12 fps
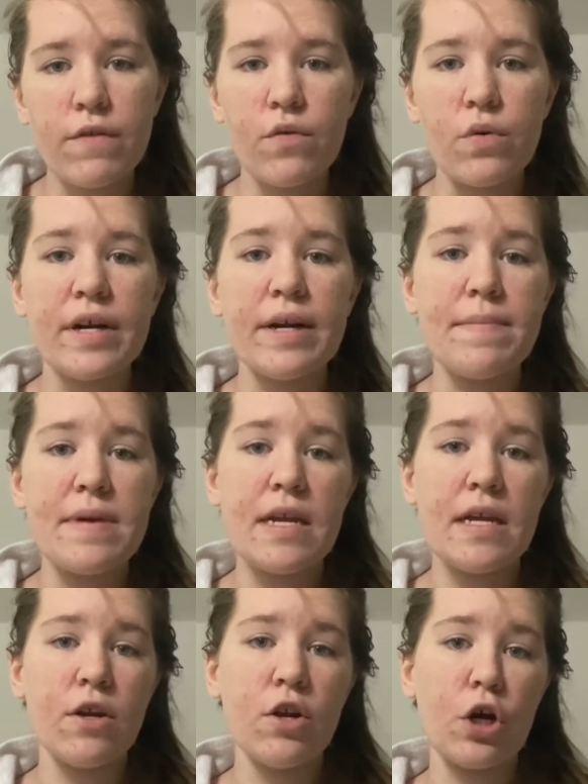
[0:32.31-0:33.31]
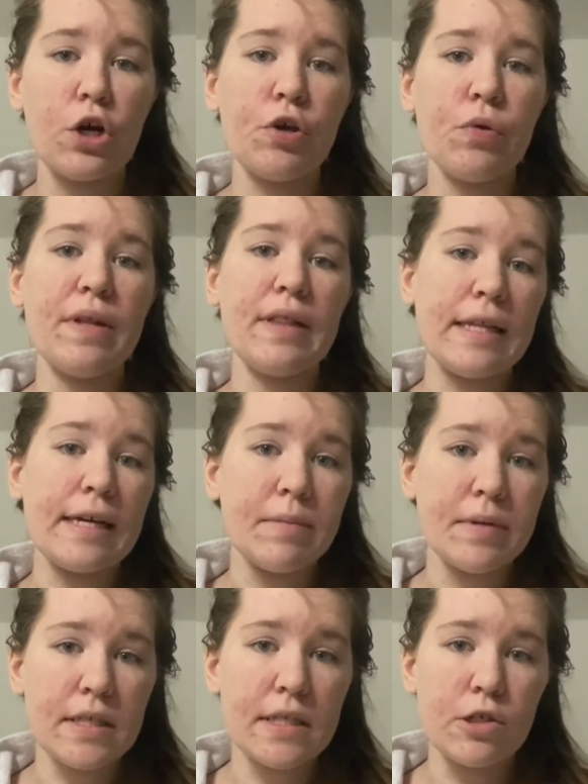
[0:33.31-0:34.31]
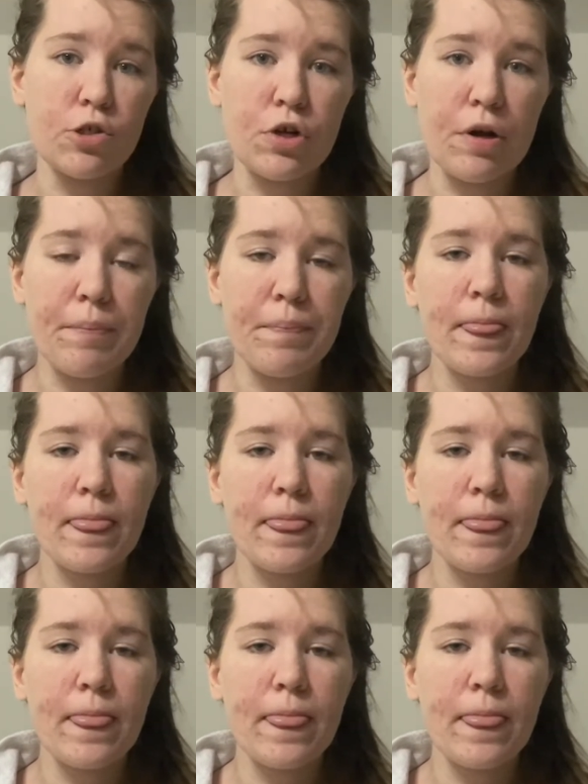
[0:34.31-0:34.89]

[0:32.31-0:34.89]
for median arcuate ligament syndrome.